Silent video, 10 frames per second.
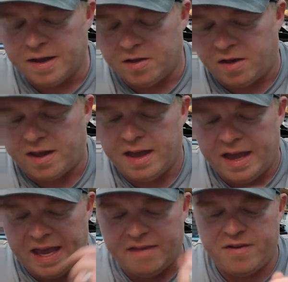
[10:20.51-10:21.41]
Look,
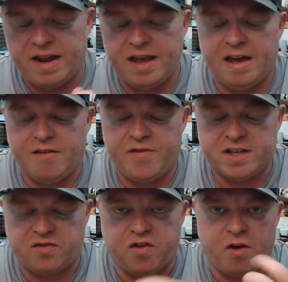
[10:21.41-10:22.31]
even if
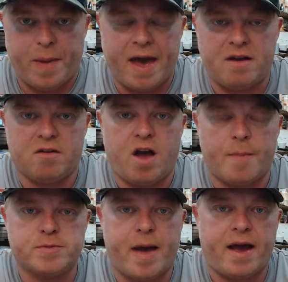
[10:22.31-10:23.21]
this full panel
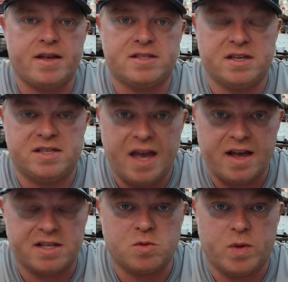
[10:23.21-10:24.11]
comes back and says,
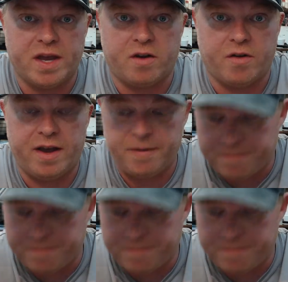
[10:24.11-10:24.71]
yes, we agree,